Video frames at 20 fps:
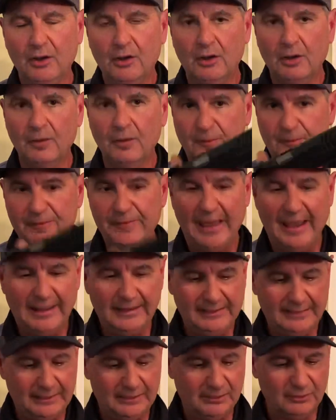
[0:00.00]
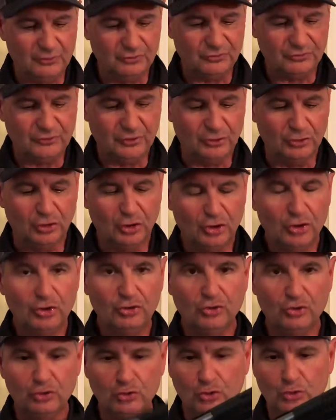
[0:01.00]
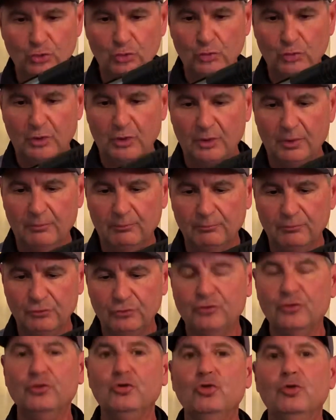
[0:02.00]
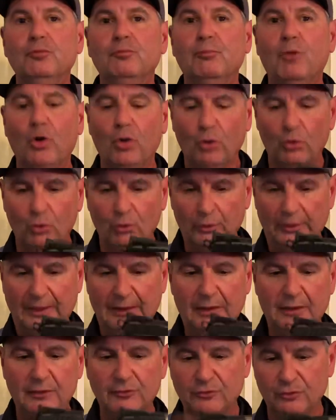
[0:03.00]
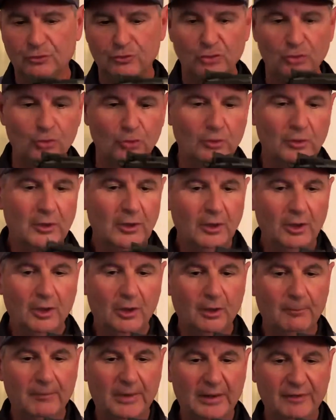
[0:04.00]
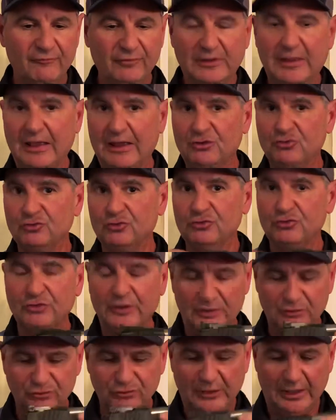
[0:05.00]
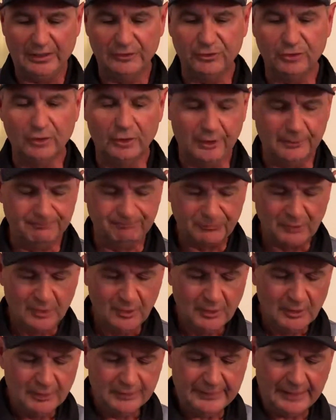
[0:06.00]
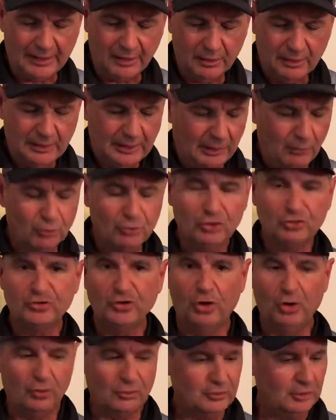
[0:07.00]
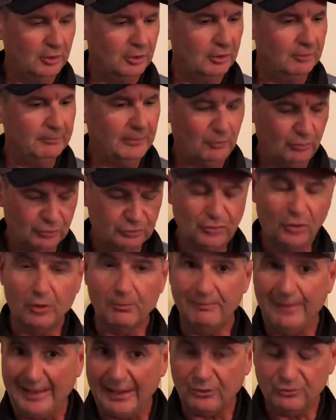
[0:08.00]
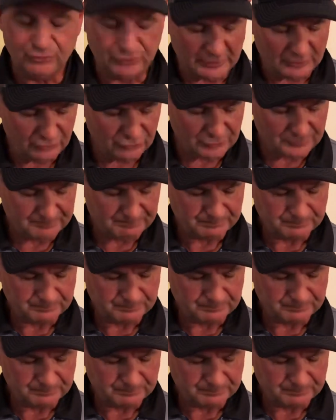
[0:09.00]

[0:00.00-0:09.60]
that is the new mold and the new modifications inside the gun. Now I want to talk magazines.